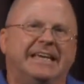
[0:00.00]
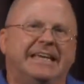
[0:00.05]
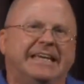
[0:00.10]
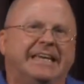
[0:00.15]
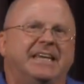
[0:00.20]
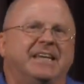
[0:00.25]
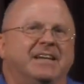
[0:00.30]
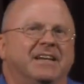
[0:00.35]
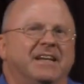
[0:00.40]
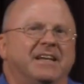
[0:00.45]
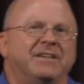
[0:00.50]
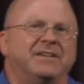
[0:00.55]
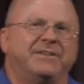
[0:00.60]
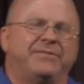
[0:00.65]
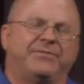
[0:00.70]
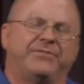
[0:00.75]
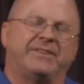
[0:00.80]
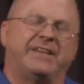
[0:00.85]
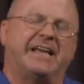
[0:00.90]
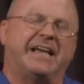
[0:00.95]
He
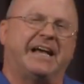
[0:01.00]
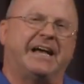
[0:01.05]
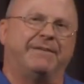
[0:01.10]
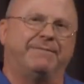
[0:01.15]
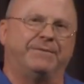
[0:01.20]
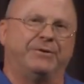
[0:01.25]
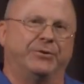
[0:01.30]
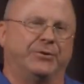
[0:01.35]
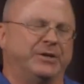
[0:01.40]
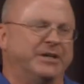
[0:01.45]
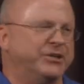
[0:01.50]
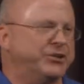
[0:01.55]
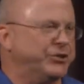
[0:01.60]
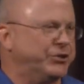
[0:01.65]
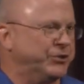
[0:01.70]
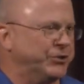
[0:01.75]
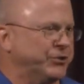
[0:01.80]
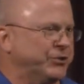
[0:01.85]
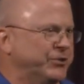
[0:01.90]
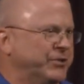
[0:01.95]
loves to have your
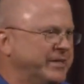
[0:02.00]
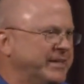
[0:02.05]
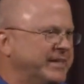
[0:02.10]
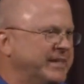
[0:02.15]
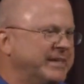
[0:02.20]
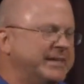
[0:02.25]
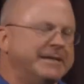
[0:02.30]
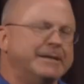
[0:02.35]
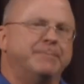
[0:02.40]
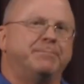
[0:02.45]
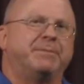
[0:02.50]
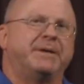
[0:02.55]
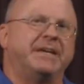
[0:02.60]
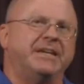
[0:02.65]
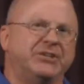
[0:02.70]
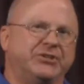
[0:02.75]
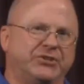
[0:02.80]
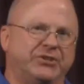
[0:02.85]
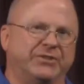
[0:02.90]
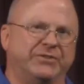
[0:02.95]
enduring
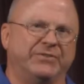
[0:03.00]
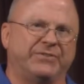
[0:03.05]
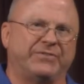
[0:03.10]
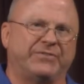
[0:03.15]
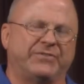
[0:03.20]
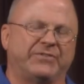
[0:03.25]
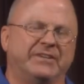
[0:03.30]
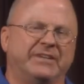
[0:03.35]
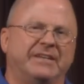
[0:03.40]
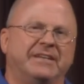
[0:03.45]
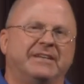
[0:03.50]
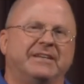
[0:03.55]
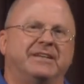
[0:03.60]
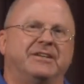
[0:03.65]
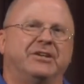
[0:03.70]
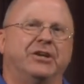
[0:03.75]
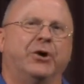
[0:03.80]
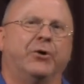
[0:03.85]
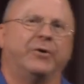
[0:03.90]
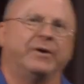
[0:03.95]
patience,
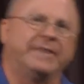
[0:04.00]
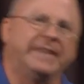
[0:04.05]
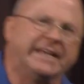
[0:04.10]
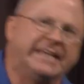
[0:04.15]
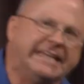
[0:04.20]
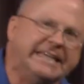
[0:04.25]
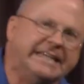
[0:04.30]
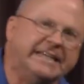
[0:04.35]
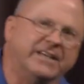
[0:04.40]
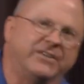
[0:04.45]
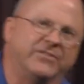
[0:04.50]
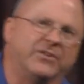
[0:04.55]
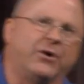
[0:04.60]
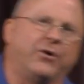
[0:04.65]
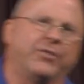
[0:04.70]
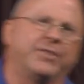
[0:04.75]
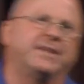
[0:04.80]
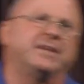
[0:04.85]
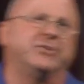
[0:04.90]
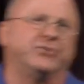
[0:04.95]
knowing that He does
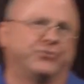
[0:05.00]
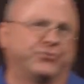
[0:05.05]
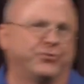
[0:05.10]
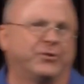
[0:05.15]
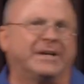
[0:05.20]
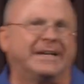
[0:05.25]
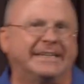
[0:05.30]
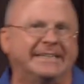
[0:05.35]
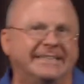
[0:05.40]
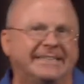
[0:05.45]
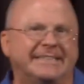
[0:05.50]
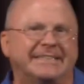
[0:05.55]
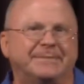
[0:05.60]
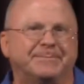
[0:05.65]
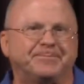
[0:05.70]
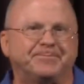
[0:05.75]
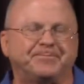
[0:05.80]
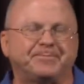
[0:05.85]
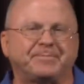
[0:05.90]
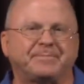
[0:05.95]
all things right.
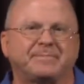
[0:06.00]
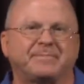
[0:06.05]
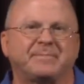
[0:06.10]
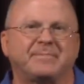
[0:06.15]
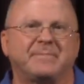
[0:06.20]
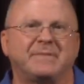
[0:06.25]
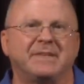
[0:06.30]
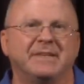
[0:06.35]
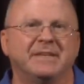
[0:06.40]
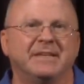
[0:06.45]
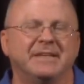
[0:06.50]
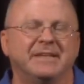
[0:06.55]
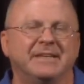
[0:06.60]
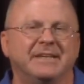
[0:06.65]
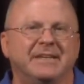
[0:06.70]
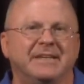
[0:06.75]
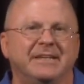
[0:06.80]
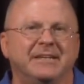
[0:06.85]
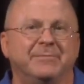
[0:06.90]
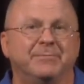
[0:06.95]

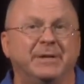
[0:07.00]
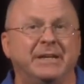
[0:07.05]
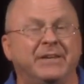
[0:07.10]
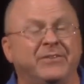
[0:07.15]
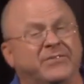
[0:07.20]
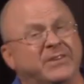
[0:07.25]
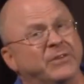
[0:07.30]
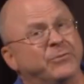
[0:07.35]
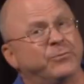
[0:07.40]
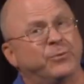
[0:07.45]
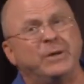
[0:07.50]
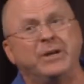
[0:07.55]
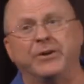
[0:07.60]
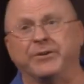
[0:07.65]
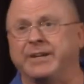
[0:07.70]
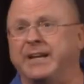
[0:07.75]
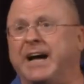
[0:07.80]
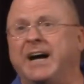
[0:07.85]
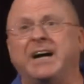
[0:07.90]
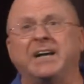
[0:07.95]
But He says, we
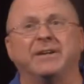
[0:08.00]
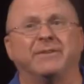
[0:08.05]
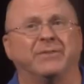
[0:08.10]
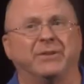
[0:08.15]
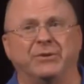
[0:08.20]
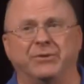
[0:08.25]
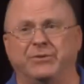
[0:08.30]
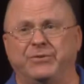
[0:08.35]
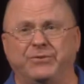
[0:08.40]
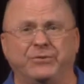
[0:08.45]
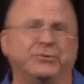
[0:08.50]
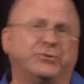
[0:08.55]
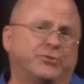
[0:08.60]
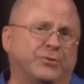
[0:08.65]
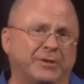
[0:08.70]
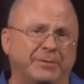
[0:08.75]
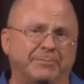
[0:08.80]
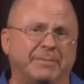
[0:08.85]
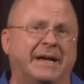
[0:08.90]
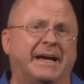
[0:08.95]
are not of those who
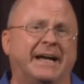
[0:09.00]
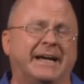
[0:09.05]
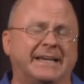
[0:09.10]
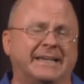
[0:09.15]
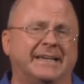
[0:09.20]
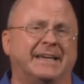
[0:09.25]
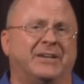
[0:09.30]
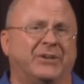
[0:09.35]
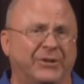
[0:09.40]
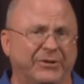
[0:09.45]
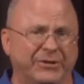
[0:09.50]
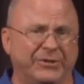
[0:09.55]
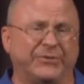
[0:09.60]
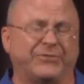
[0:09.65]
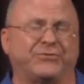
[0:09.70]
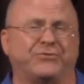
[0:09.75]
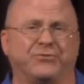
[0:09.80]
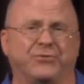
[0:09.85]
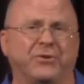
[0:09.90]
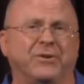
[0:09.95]
shrink back and are
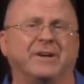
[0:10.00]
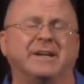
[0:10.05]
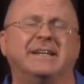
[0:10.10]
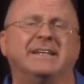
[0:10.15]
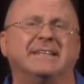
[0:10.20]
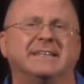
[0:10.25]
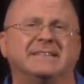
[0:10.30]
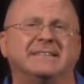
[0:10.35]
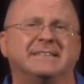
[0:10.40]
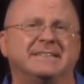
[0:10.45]
destroyed.